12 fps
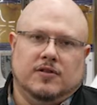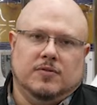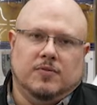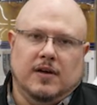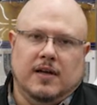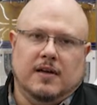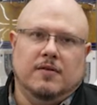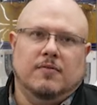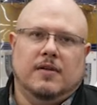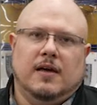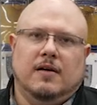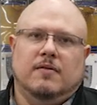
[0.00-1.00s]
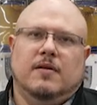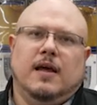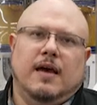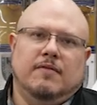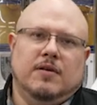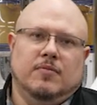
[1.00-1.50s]
spring without
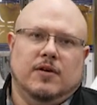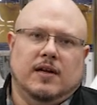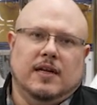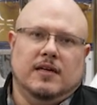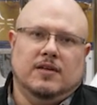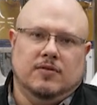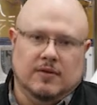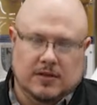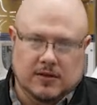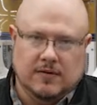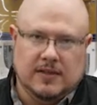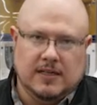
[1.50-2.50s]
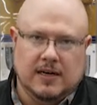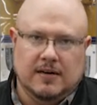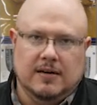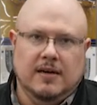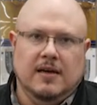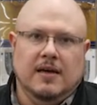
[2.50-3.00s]
having to bring it into a service center.